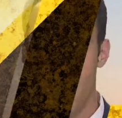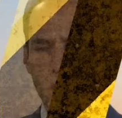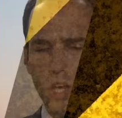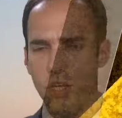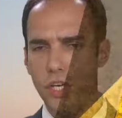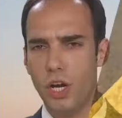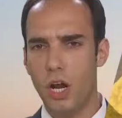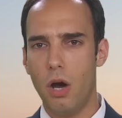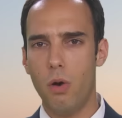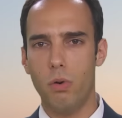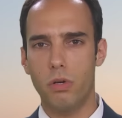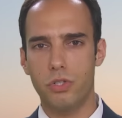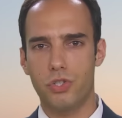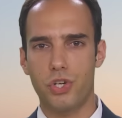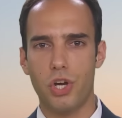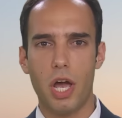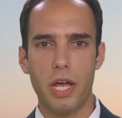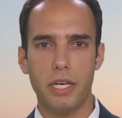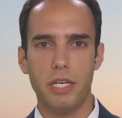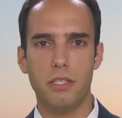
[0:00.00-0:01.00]
You know,
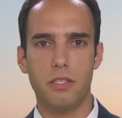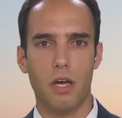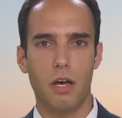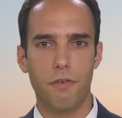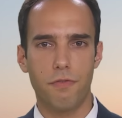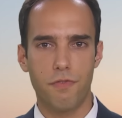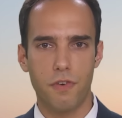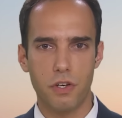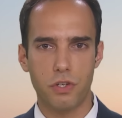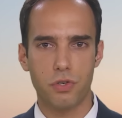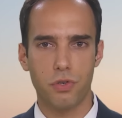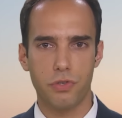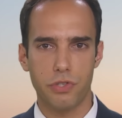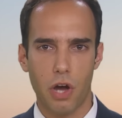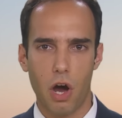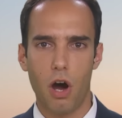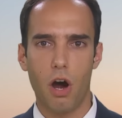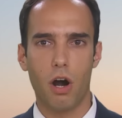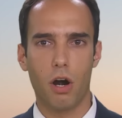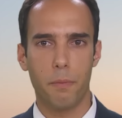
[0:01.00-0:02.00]
Chinese officials
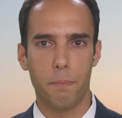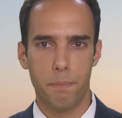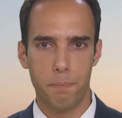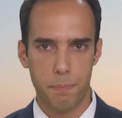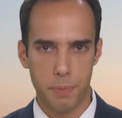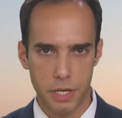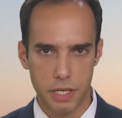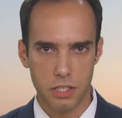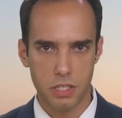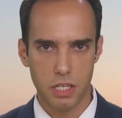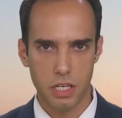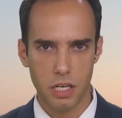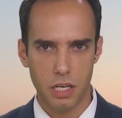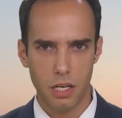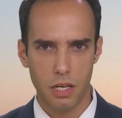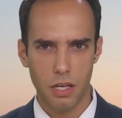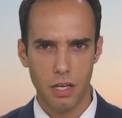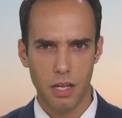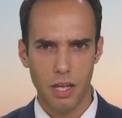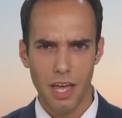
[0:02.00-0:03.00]
are busy.
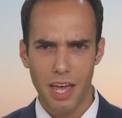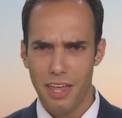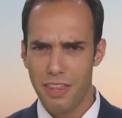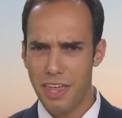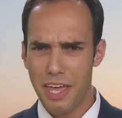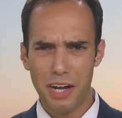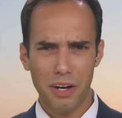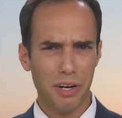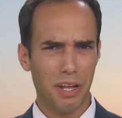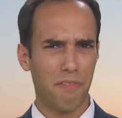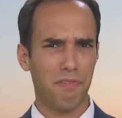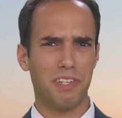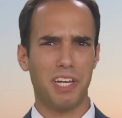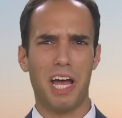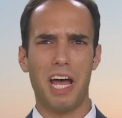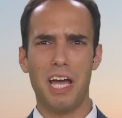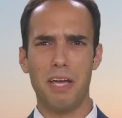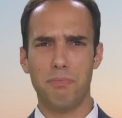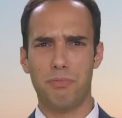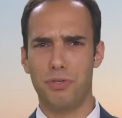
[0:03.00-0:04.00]
They don't have
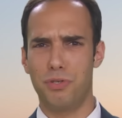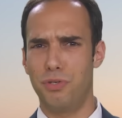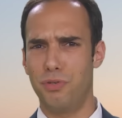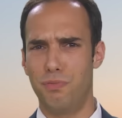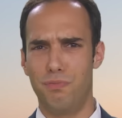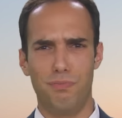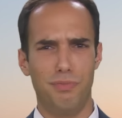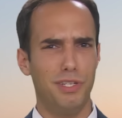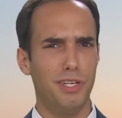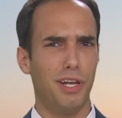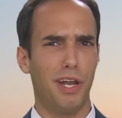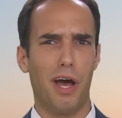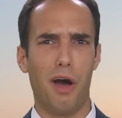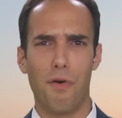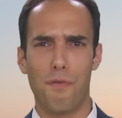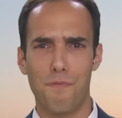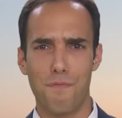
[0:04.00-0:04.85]
time to, you know,